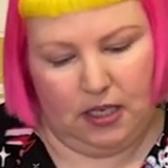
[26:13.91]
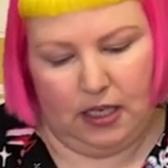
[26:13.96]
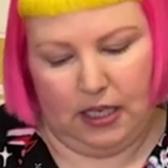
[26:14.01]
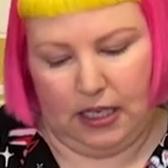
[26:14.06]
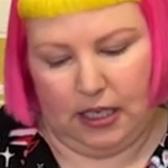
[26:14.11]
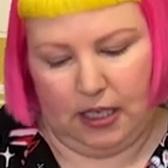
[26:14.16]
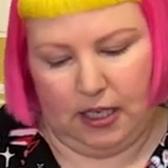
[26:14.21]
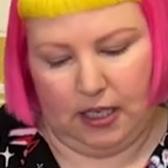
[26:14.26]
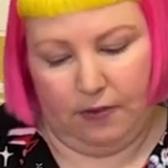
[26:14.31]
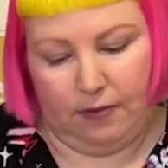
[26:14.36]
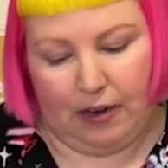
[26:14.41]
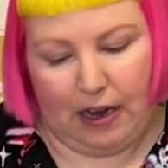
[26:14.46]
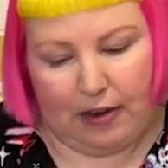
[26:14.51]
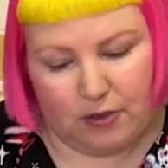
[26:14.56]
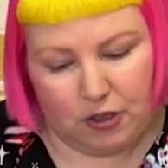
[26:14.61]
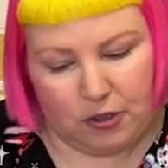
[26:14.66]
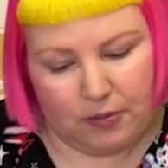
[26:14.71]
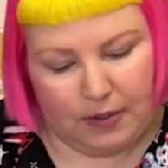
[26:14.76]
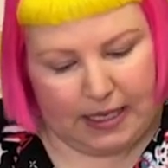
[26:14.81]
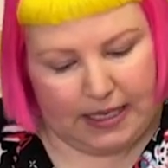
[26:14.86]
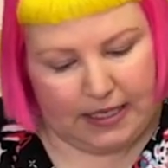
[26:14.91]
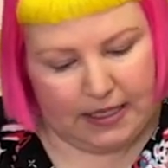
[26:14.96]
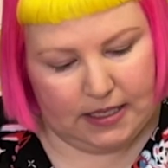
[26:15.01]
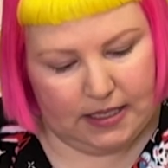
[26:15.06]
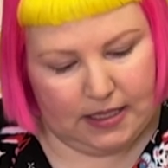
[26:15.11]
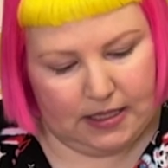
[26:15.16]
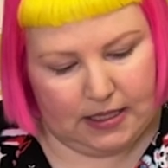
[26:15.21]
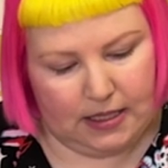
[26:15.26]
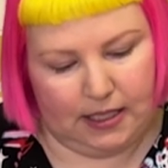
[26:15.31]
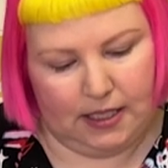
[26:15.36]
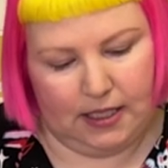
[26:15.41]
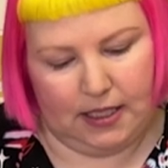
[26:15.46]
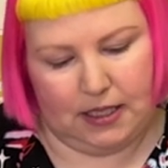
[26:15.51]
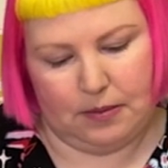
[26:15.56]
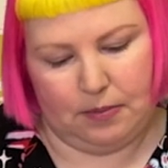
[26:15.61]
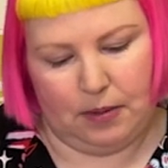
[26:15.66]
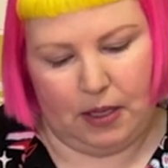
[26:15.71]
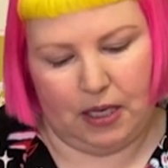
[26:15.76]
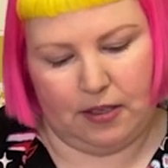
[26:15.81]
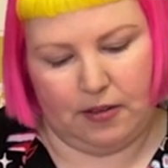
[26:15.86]
Uh, 500 pieces, and it's
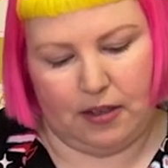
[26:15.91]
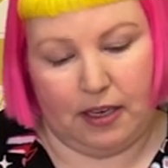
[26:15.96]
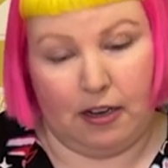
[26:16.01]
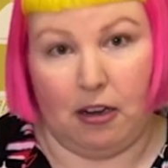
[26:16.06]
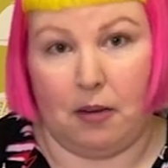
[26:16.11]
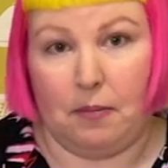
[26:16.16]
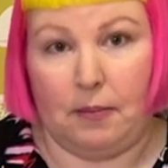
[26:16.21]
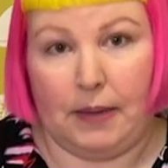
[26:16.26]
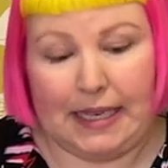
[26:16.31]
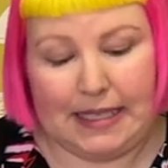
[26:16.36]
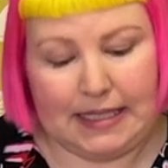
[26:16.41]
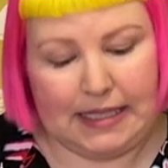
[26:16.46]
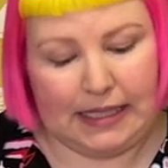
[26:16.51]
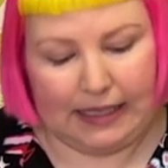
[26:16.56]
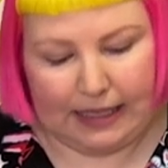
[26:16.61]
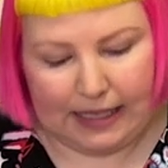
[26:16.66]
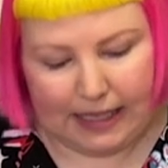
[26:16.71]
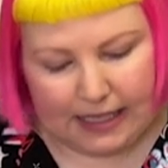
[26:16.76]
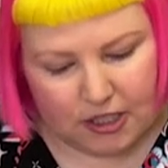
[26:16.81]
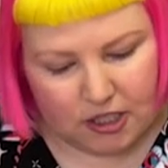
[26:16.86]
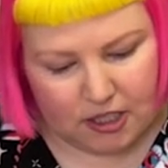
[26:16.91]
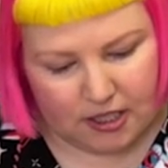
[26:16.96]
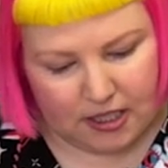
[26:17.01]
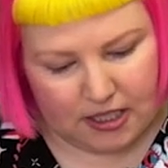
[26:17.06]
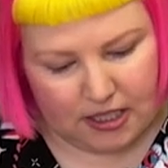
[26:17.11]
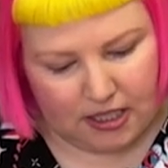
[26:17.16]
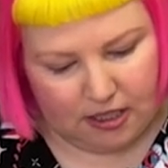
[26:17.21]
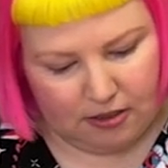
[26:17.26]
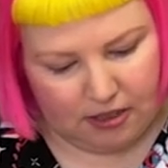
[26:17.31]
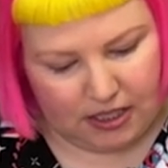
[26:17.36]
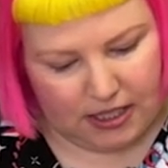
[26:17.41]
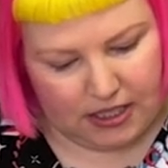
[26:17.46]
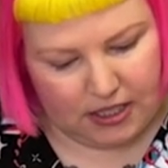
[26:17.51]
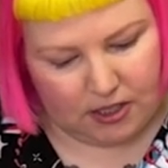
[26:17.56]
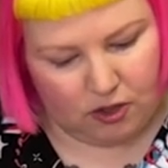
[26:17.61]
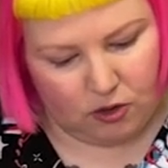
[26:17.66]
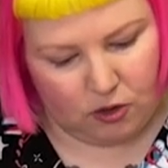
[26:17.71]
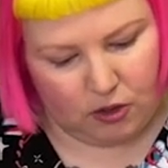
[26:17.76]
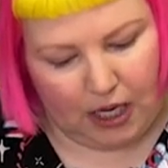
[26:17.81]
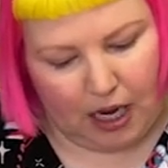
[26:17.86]
part of their amazing nature series
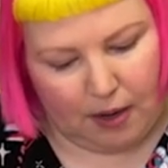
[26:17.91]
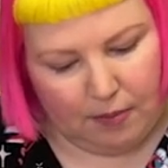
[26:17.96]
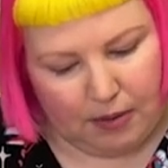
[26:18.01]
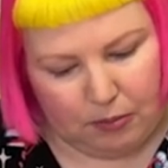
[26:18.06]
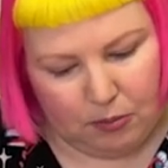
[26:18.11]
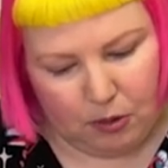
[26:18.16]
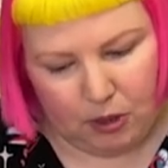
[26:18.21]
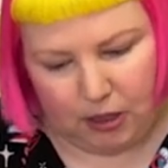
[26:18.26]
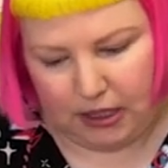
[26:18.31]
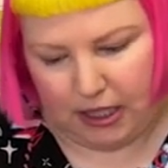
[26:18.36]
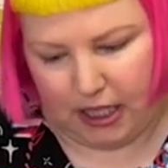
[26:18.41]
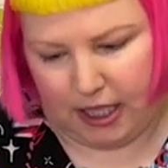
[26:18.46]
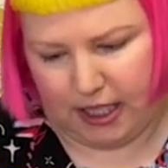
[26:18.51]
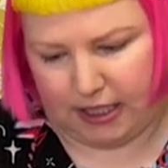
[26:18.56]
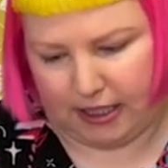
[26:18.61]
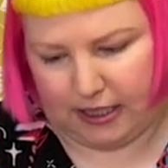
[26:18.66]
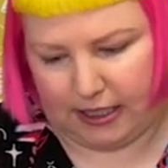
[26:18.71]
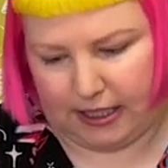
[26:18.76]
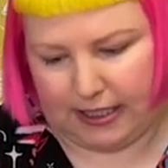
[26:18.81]
called Hummingbird Garden.